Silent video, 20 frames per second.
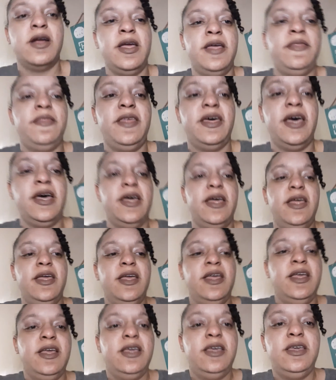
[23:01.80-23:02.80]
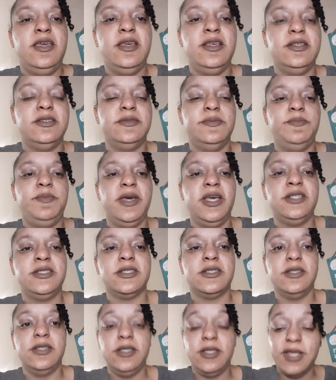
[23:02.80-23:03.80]
and that he's
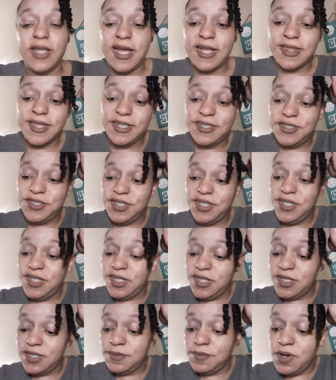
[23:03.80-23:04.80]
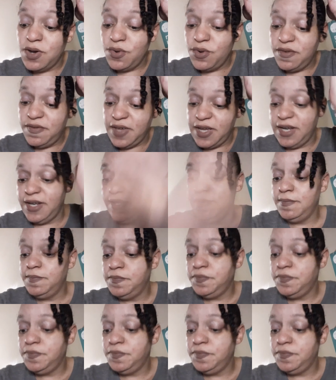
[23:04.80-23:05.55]
basically glad that she is motivated.